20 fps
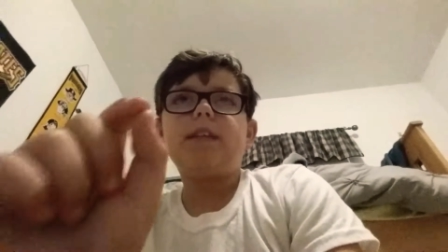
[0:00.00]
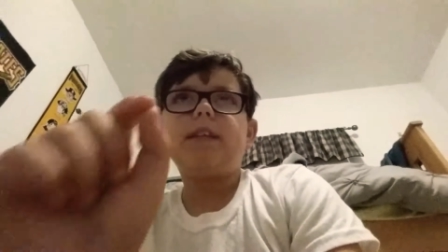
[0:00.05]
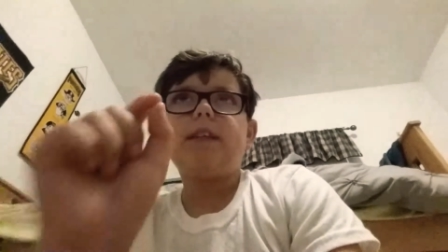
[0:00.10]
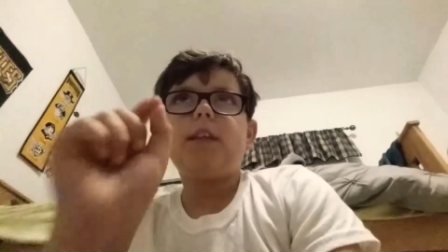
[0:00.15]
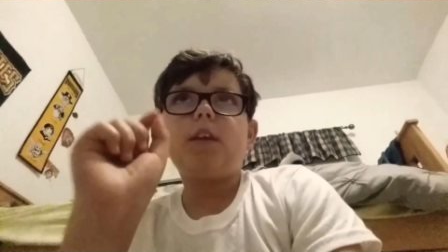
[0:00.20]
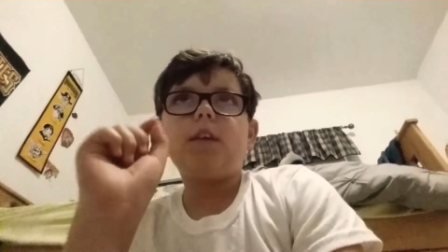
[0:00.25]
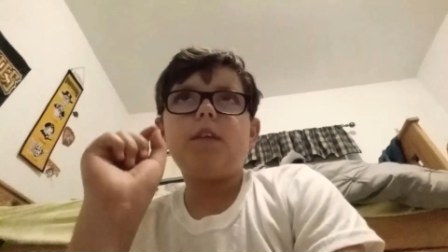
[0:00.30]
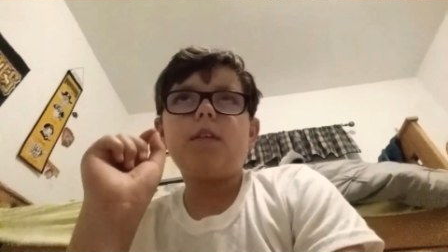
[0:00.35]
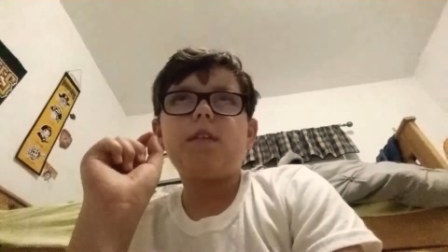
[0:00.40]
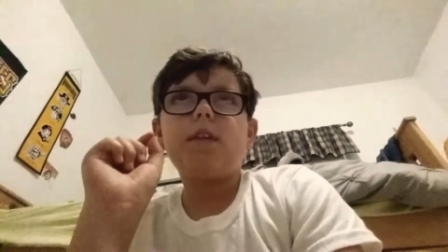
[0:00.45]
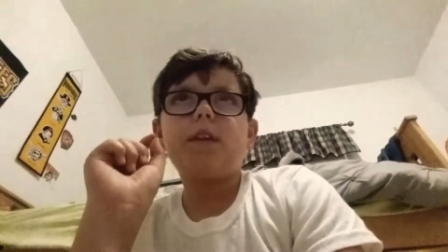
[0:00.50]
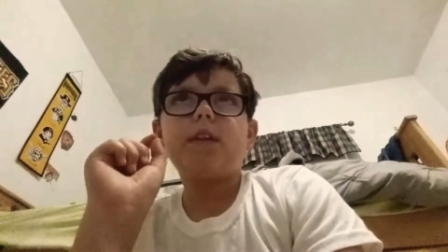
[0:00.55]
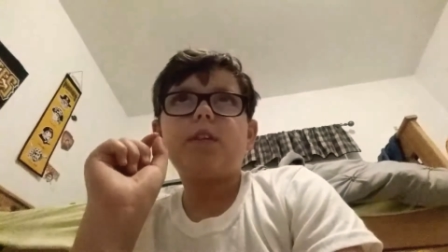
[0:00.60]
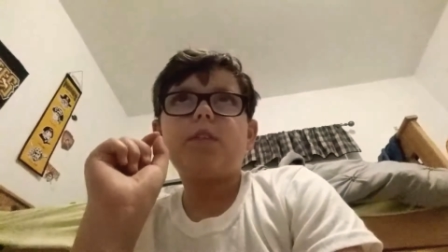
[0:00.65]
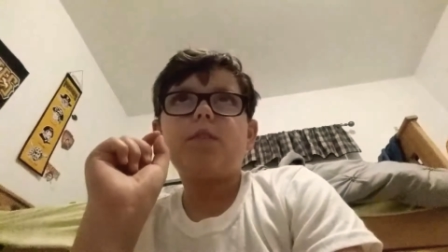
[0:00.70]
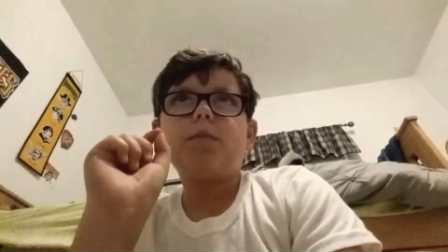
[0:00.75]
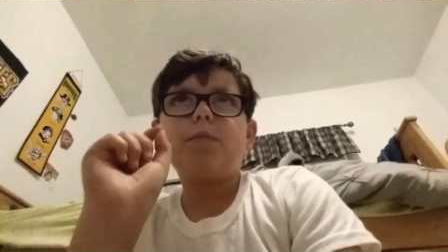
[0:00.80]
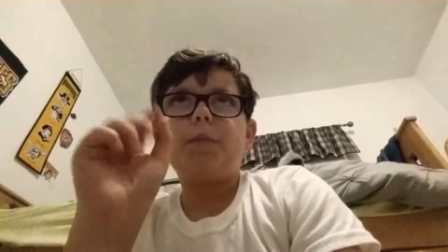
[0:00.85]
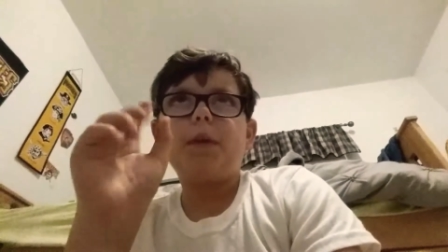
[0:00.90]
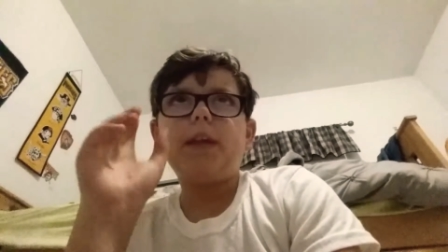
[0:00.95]
going
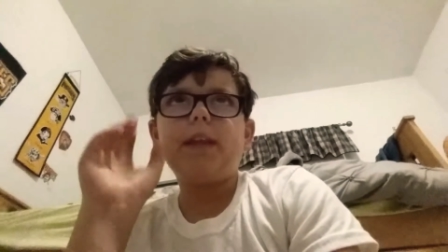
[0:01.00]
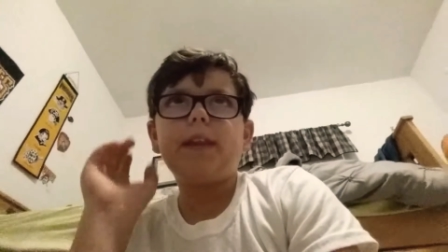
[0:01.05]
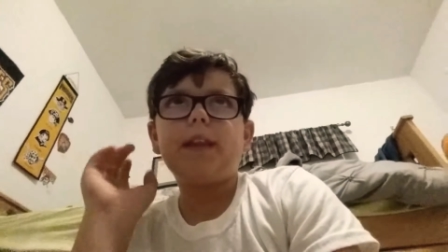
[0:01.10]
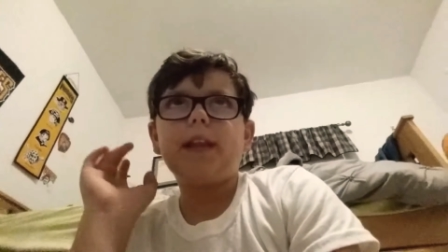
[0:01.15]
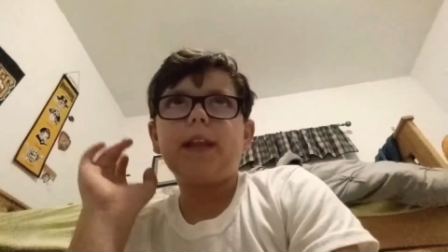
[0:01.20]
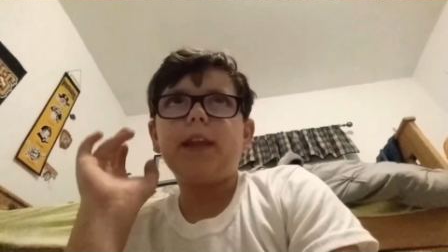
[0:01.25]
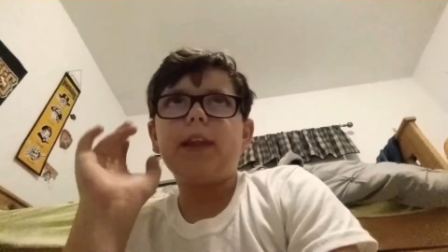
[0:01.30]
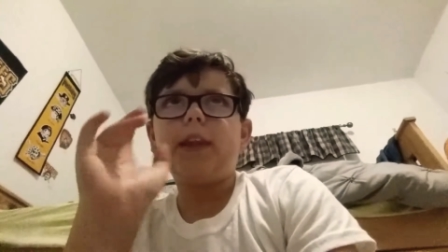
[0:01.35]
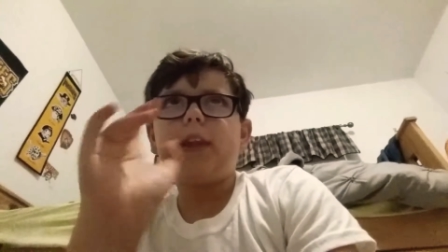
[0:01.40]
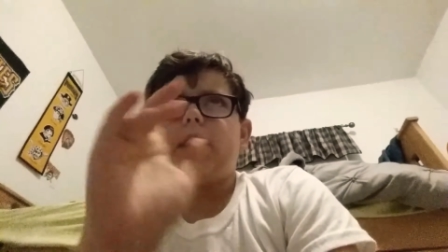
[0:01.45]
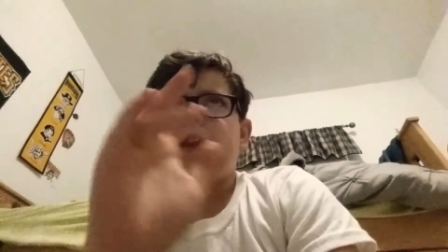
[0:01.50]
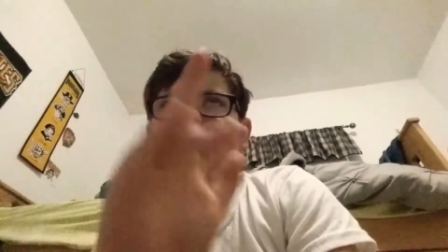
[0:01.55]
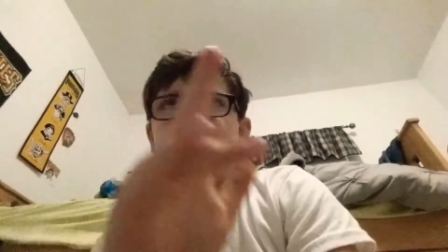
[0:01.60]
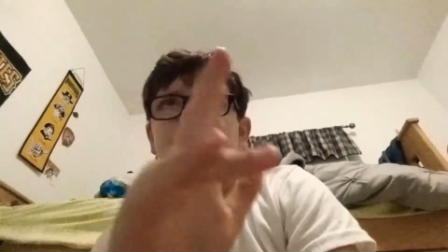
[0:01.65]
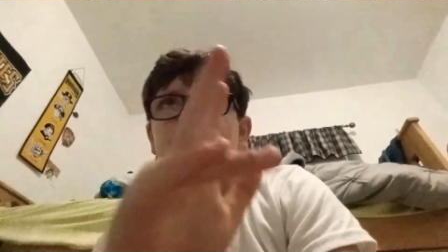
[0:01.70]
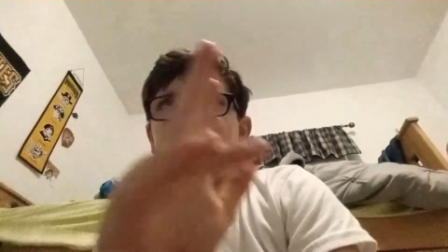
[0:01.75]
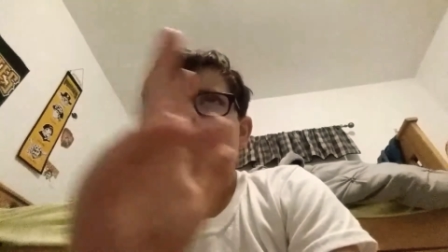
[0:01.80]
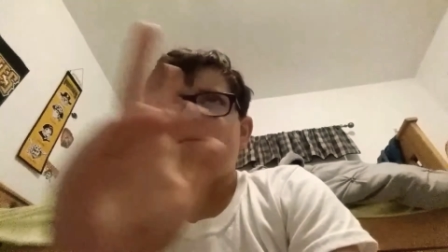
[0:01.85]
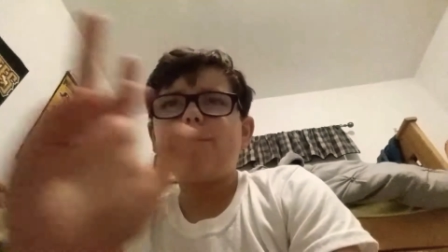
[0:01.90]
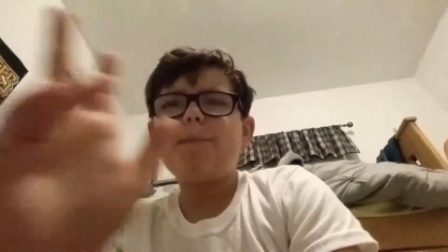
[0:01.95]
to be the
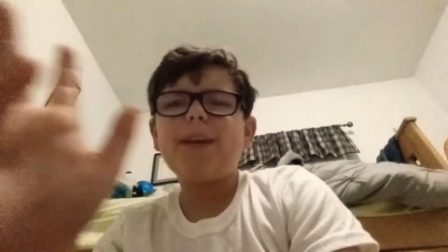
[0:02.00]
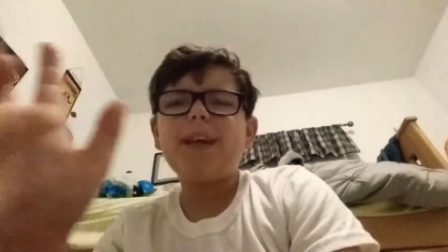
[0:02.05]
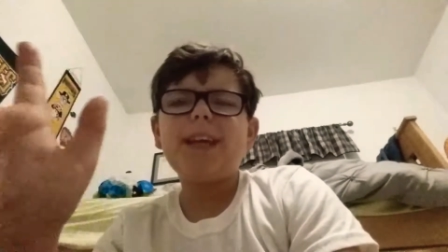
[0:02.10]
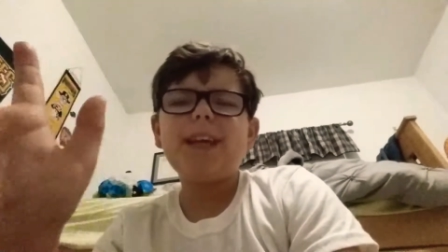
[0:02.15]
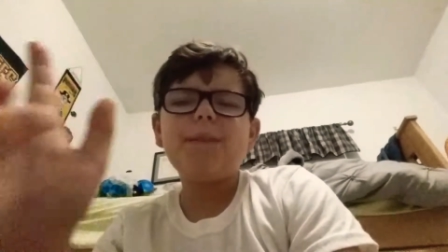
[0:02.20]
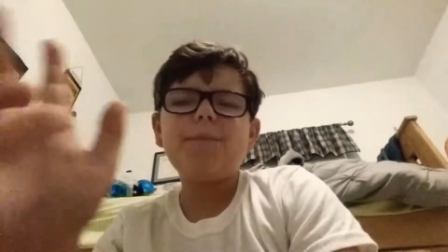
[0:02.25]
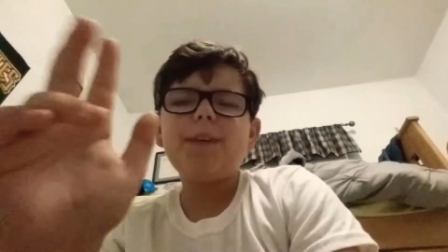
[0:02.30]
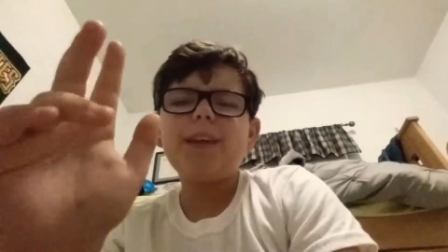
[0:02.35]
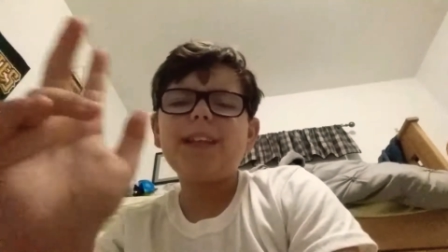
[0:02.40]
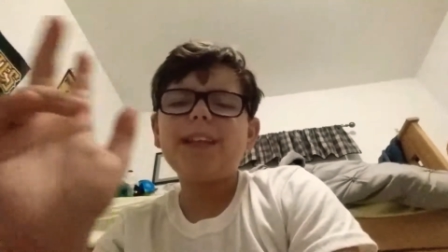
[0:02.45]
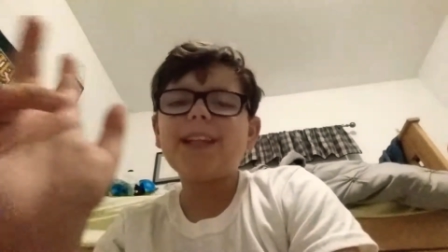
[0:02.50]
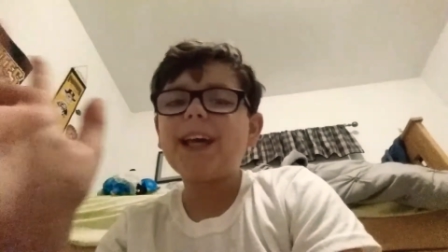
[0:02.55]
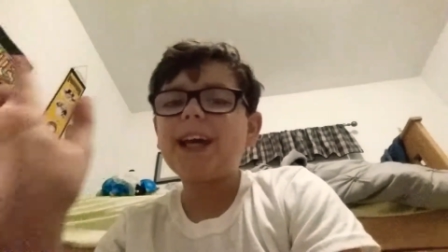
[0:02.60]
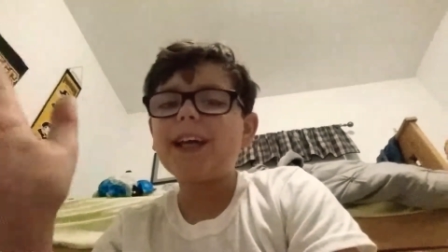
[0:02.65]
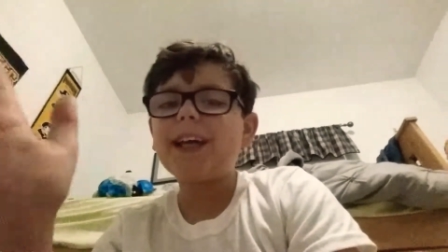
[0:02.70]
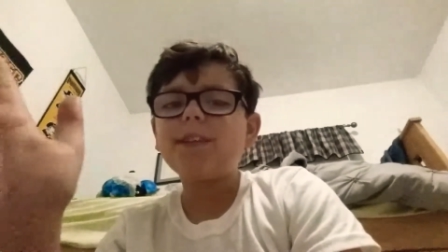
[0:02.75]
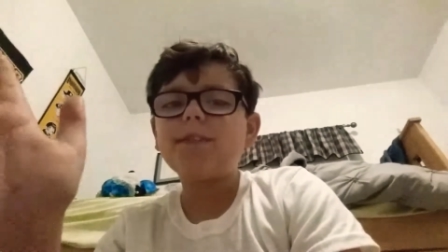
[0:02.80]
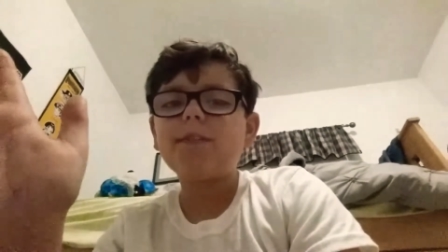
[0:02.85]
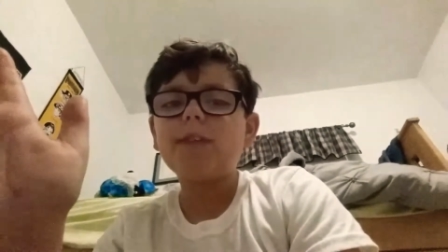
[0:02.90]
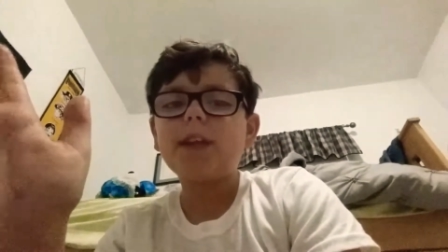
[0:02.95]
maybe
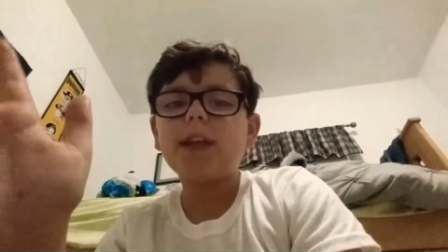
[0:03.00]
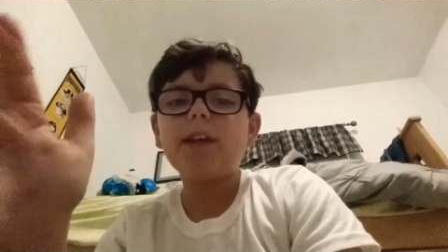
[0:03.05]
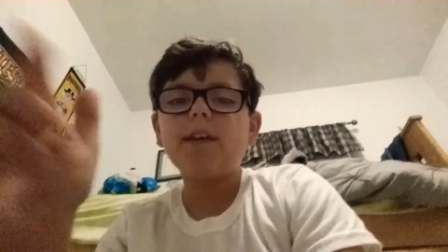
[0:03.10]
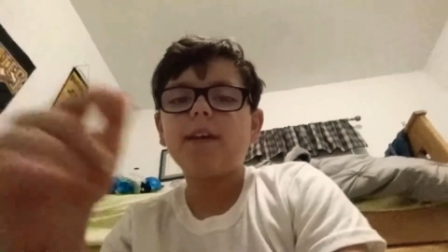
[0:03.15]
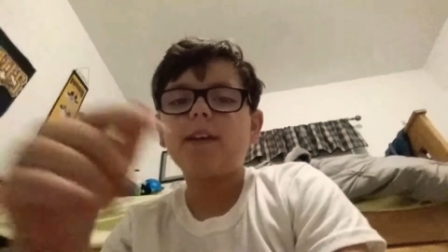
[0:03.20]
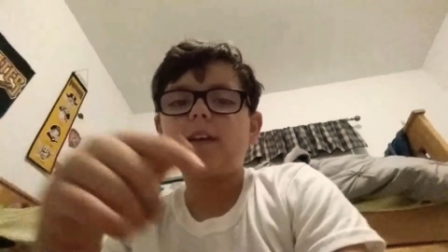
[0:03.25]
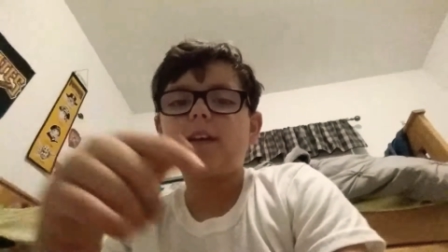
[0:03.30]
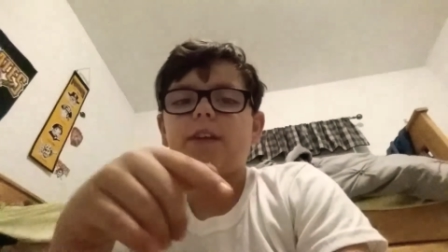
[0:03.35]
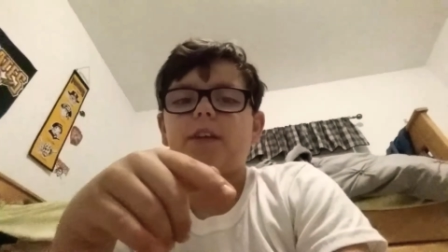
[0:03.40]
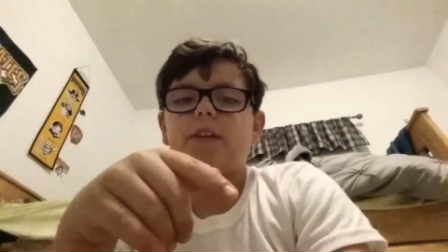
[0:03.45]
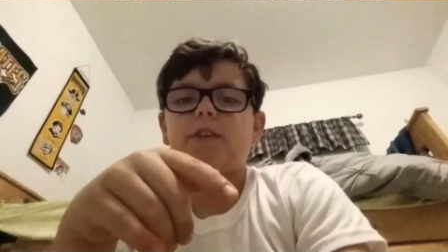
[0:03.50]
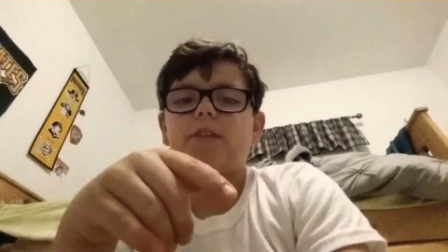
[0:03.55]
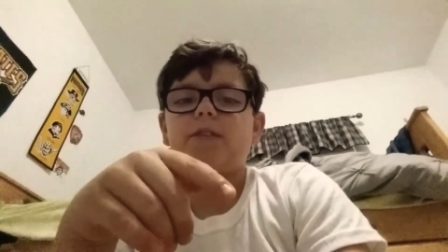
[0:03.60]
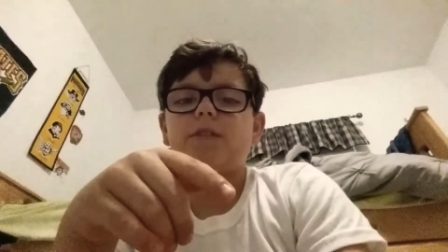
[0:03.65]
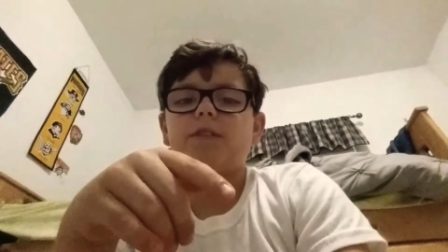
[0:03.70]
last video, I don't know,